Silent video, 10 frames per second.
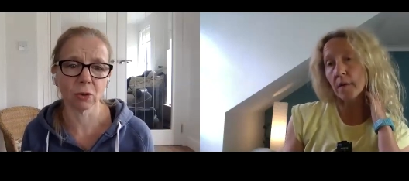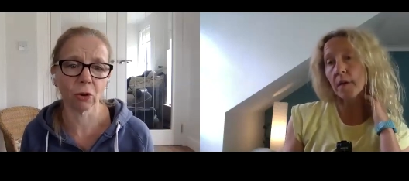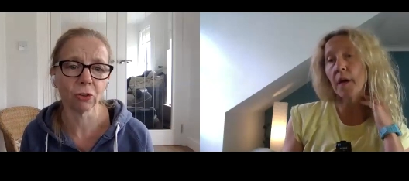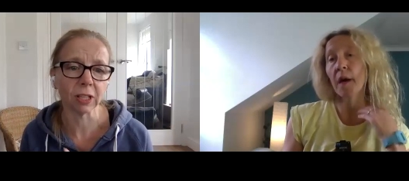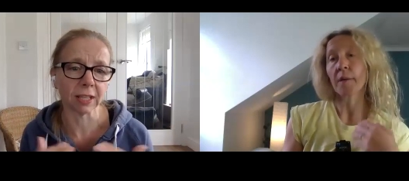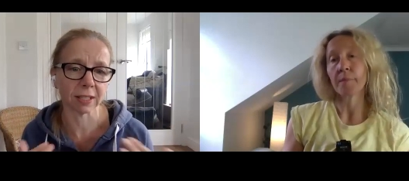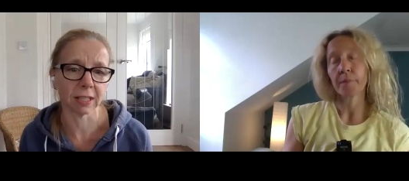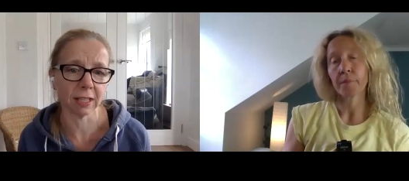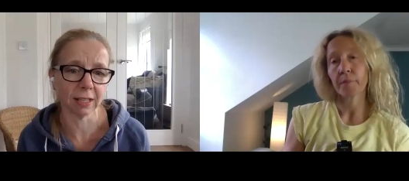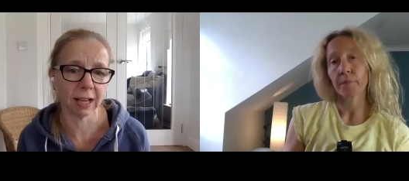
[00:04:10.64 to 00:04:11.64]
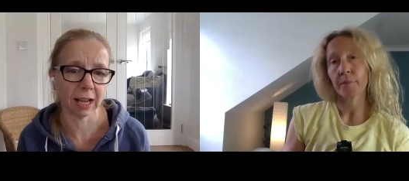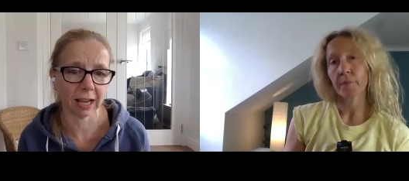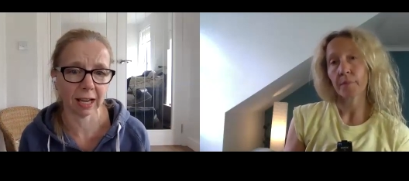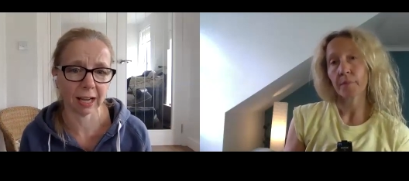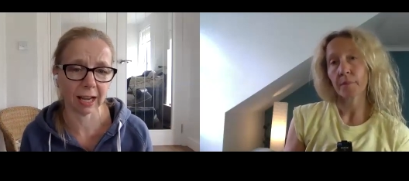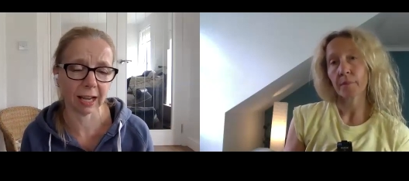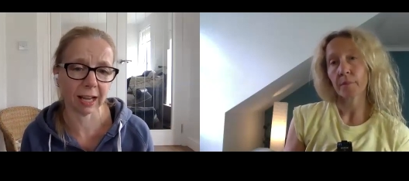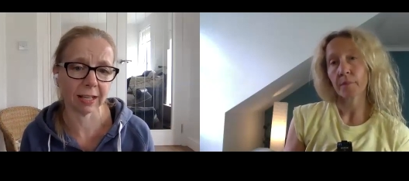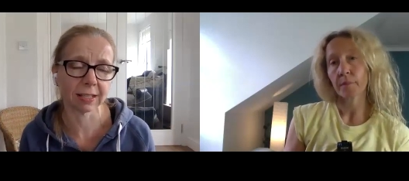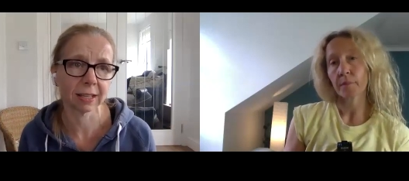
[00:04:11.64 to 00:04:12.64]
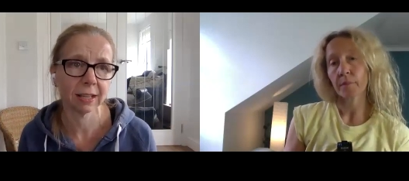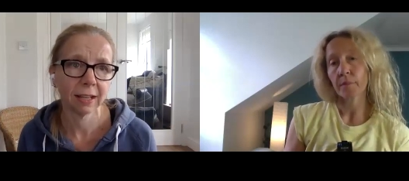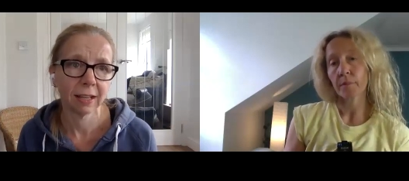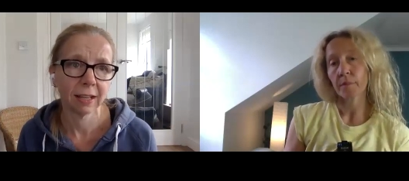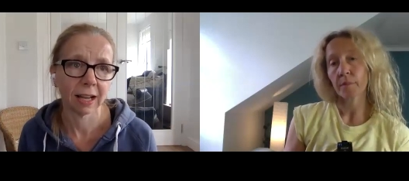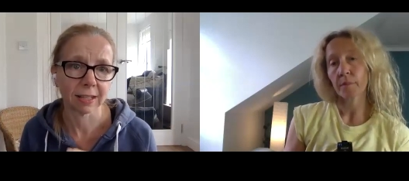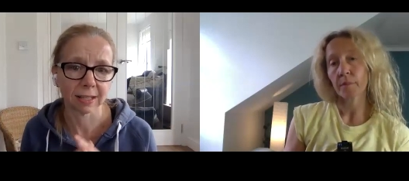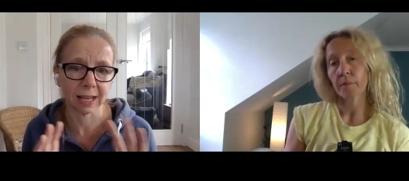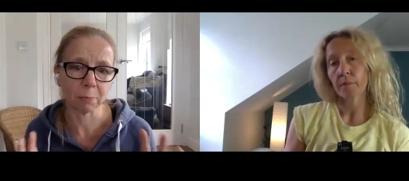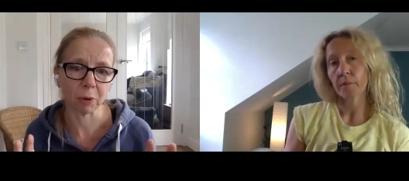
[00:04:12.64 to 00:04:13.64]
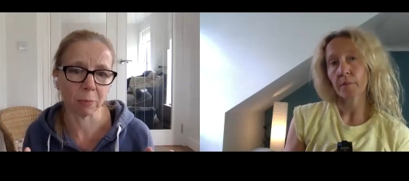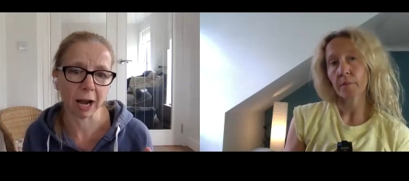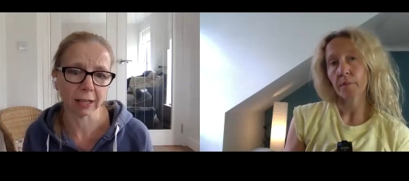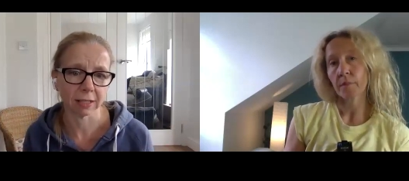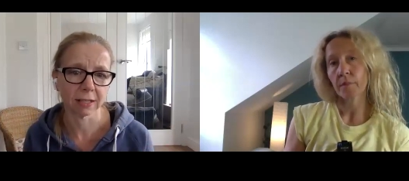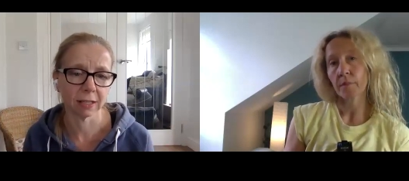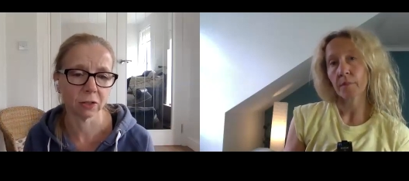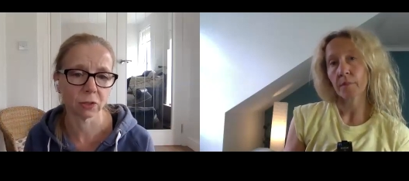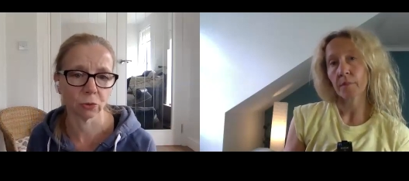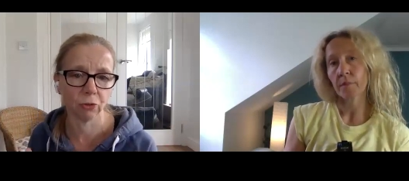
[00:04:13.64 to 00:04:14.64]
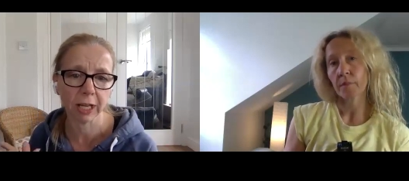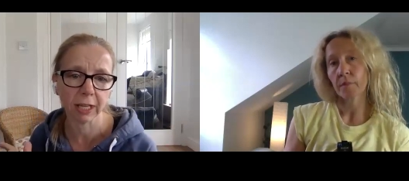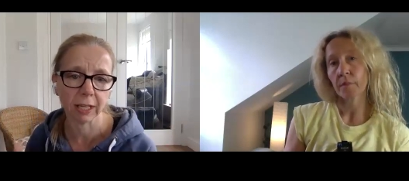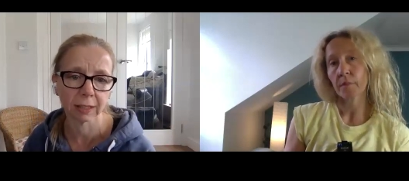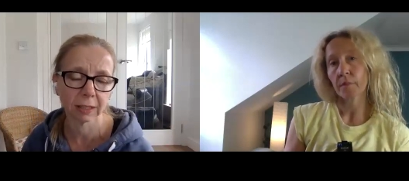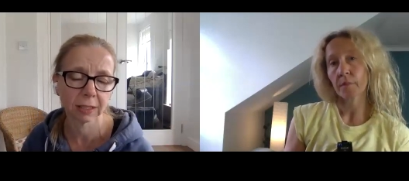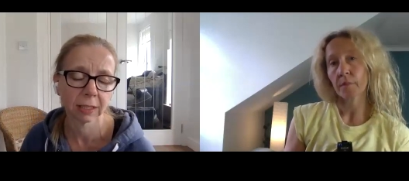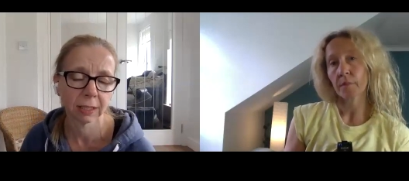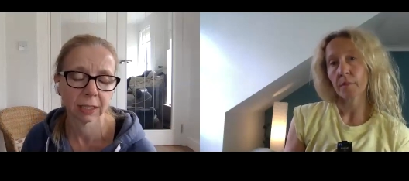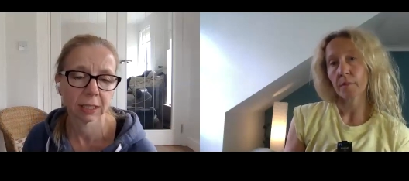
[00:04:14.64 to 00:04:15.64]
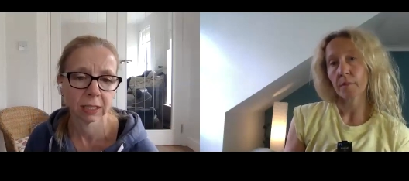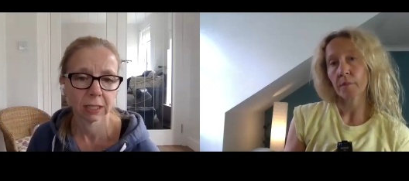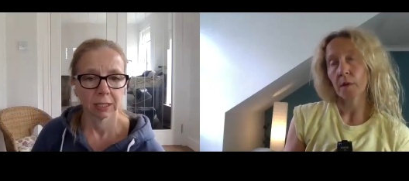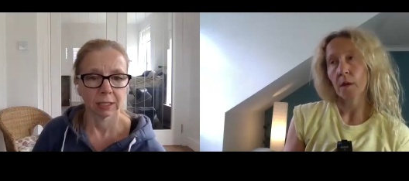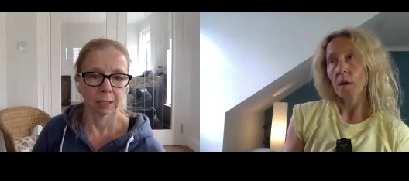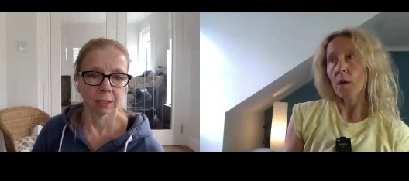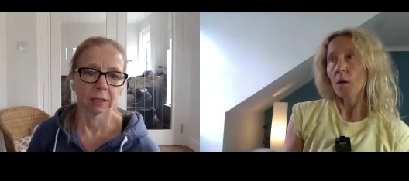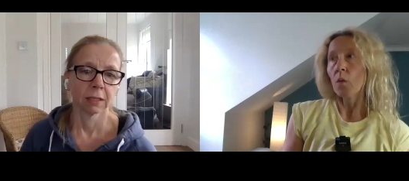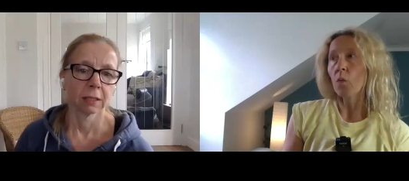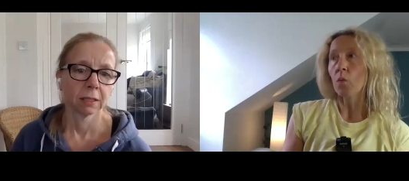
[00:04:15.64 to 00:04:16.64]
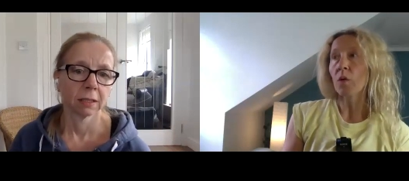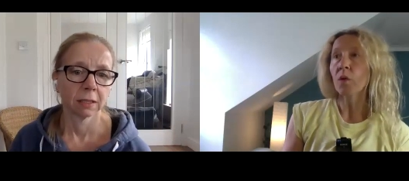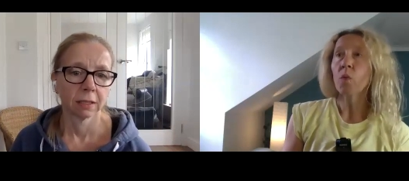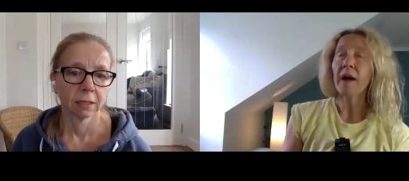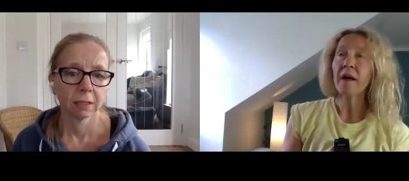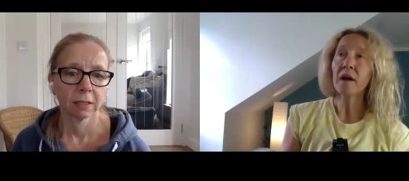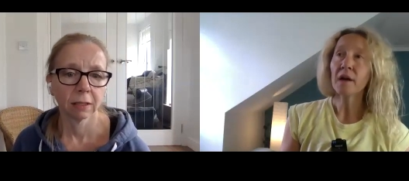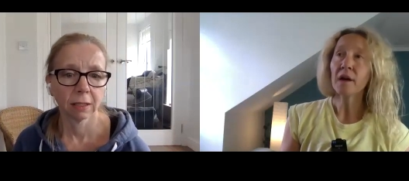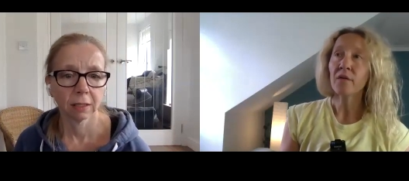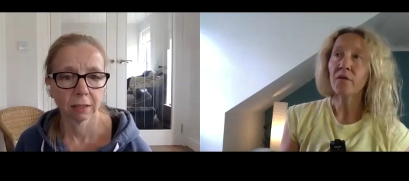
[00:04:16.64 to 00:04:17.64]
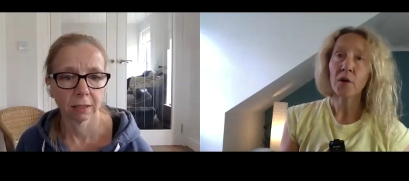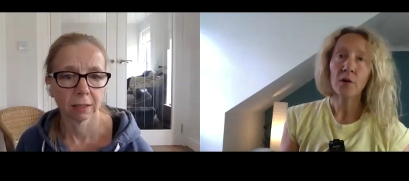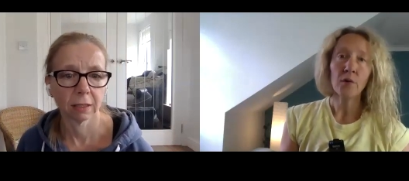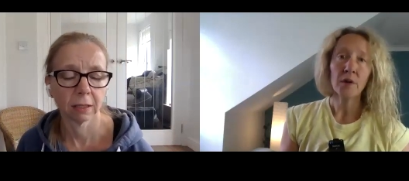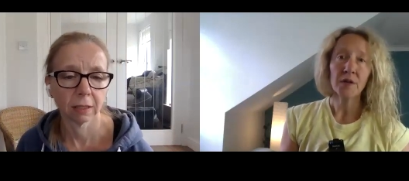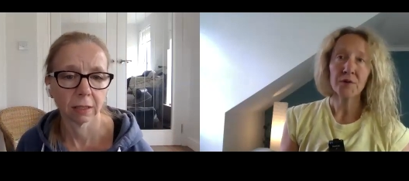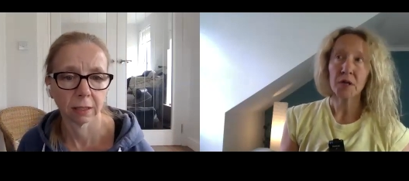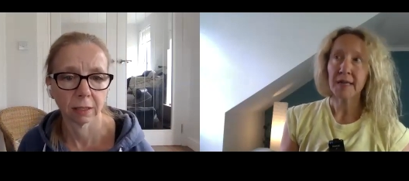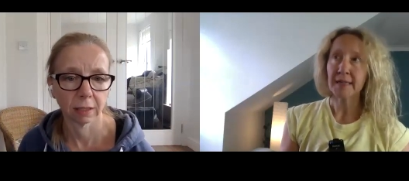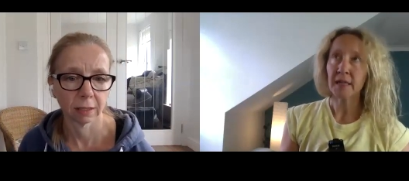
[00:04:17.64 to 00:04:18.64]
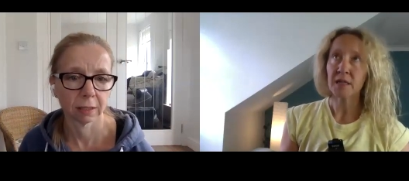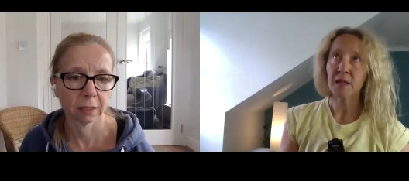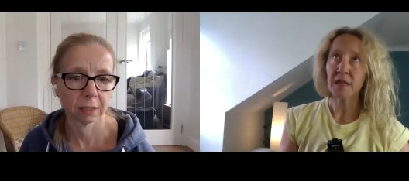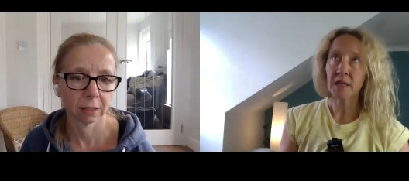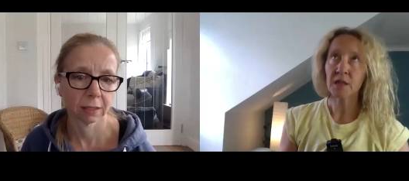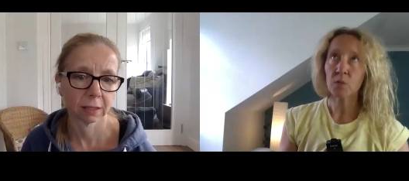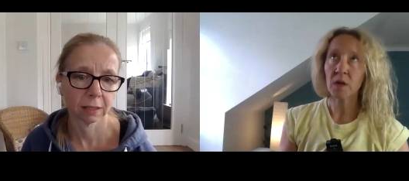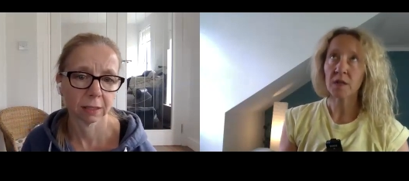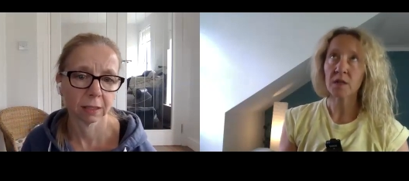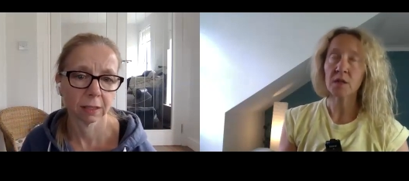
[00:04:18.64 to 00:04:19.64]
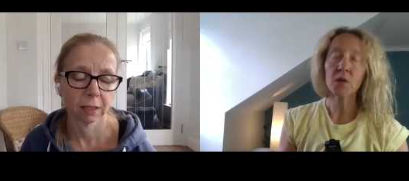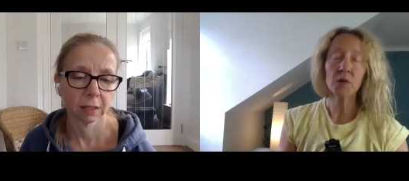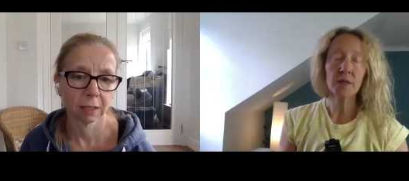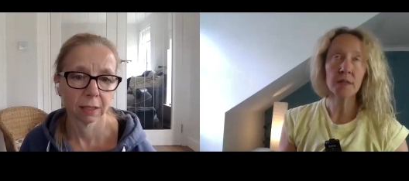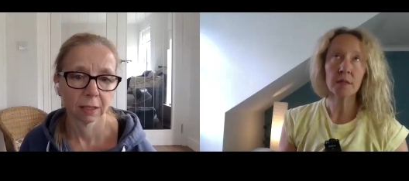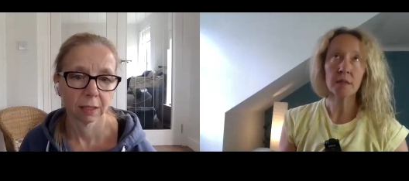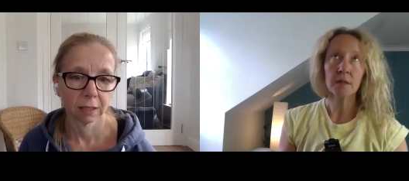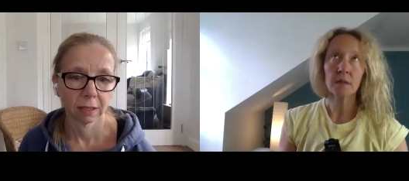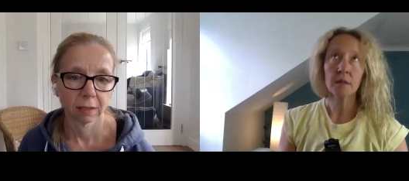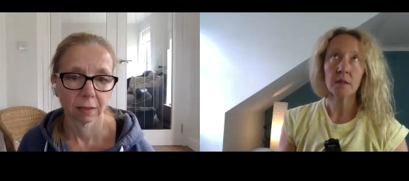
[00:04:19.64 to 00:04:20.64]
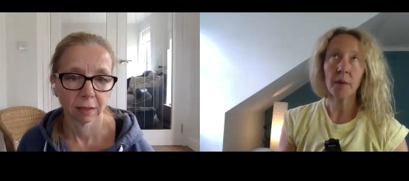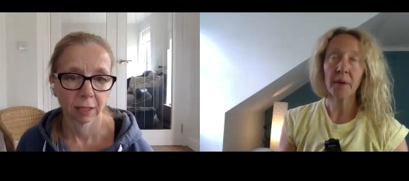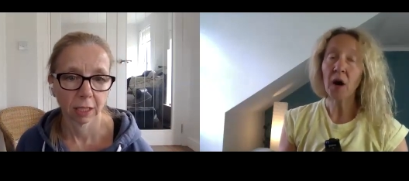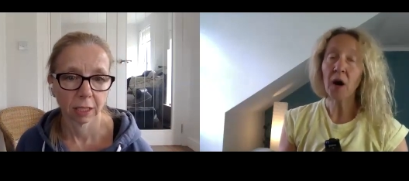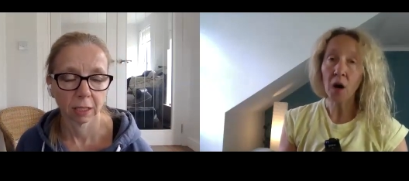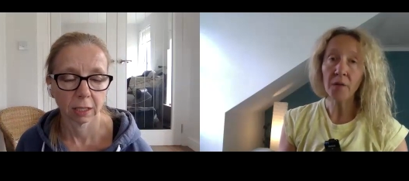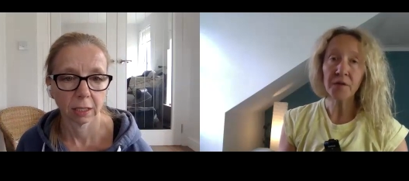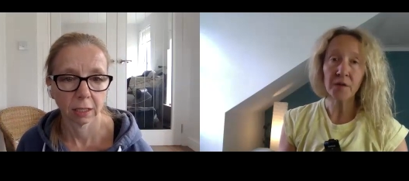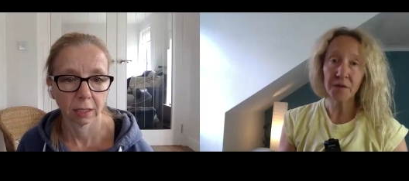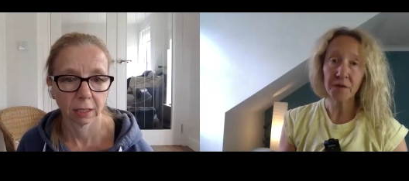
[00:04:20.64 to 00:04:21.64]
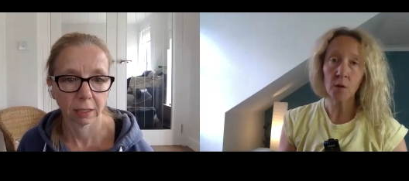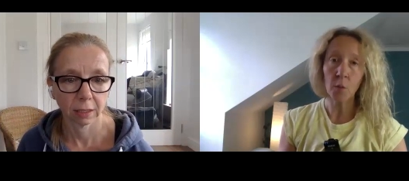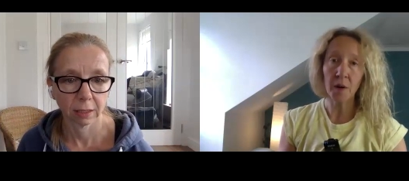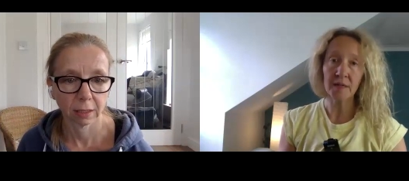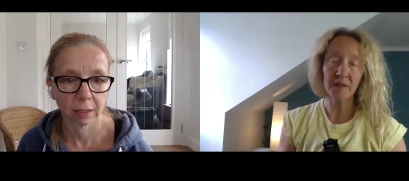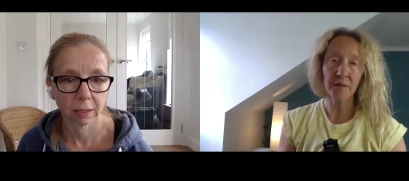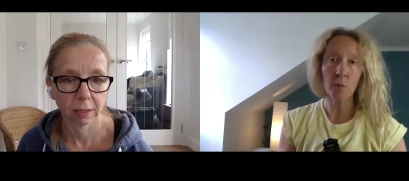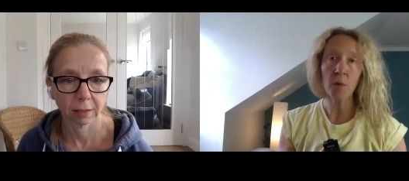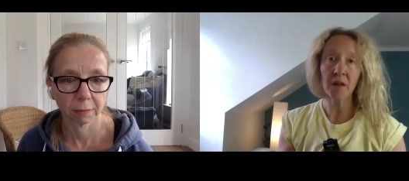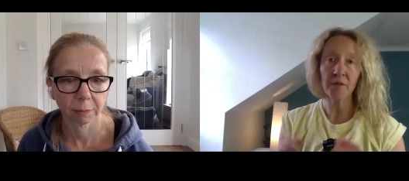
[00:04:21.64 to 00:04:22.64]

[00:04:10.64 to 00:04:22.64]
Speaker 1: but it's yeah. not really seen as as a separate practice in its own right.
Speaker 2: Well, the way I view nidra is it it is it suits coming after physical practice very well.